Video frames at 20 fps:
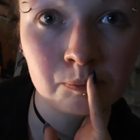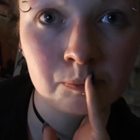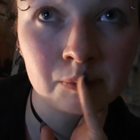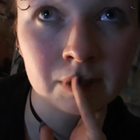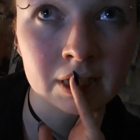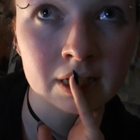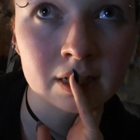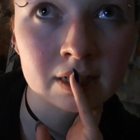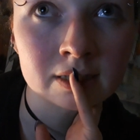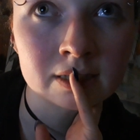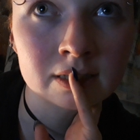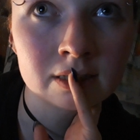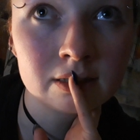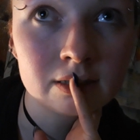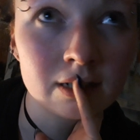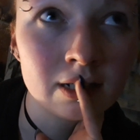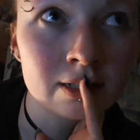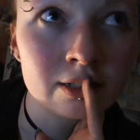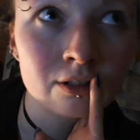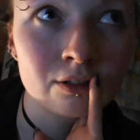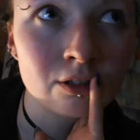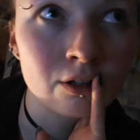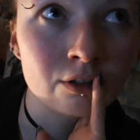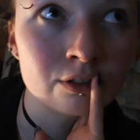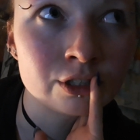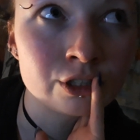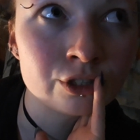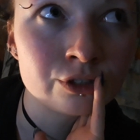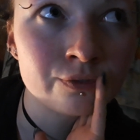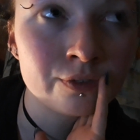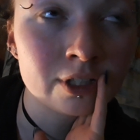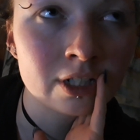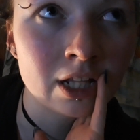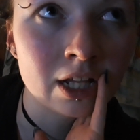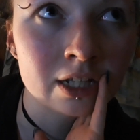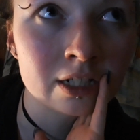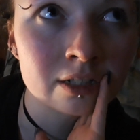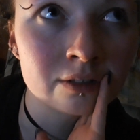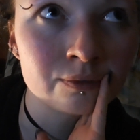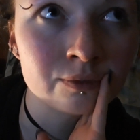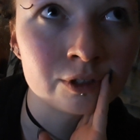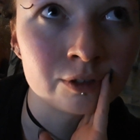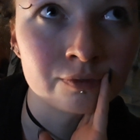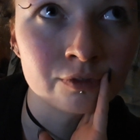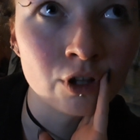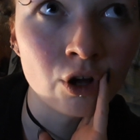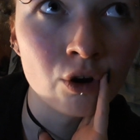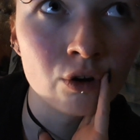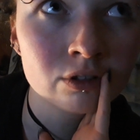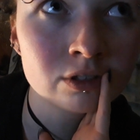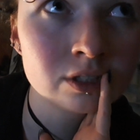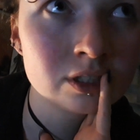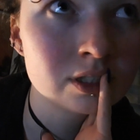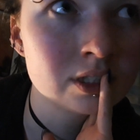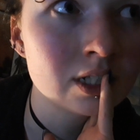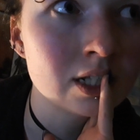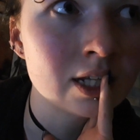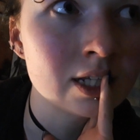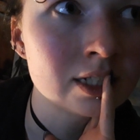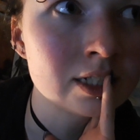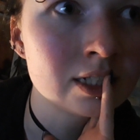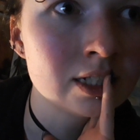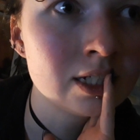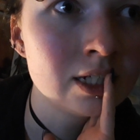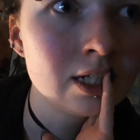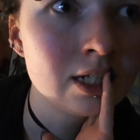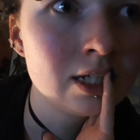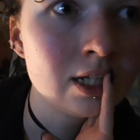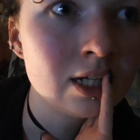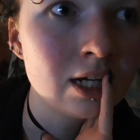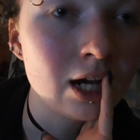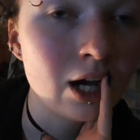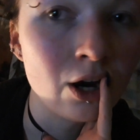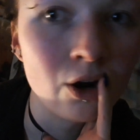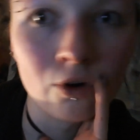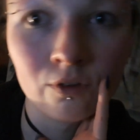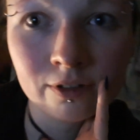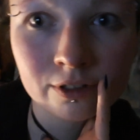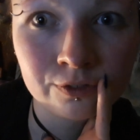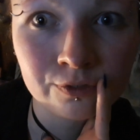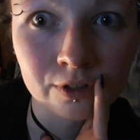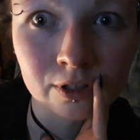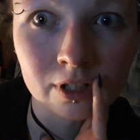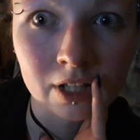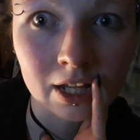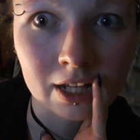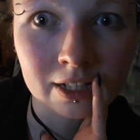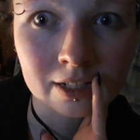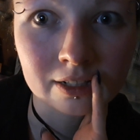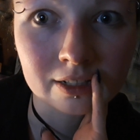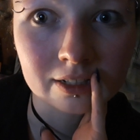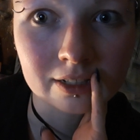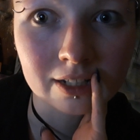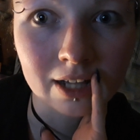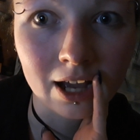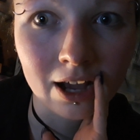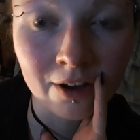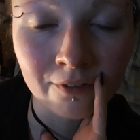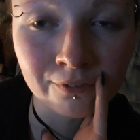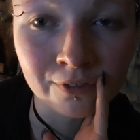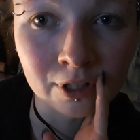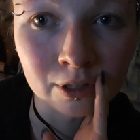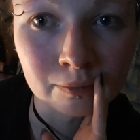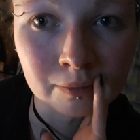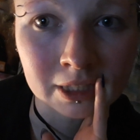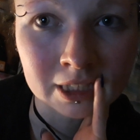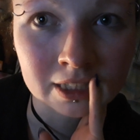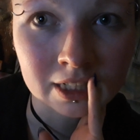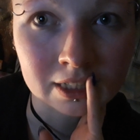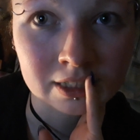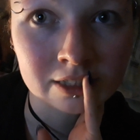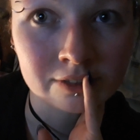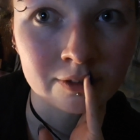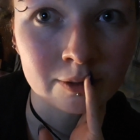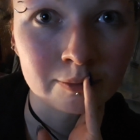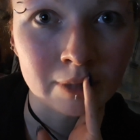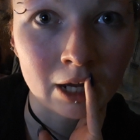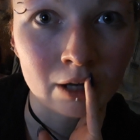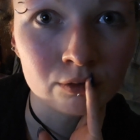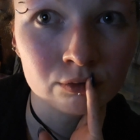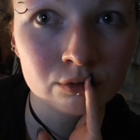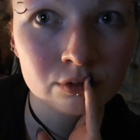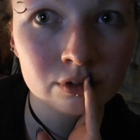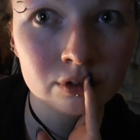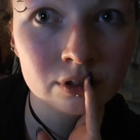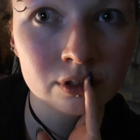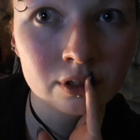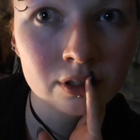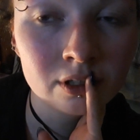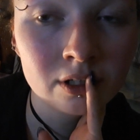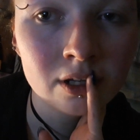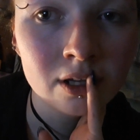because I don't know, I just feel like with the vlogs it's like I always feel like I film excessive amount,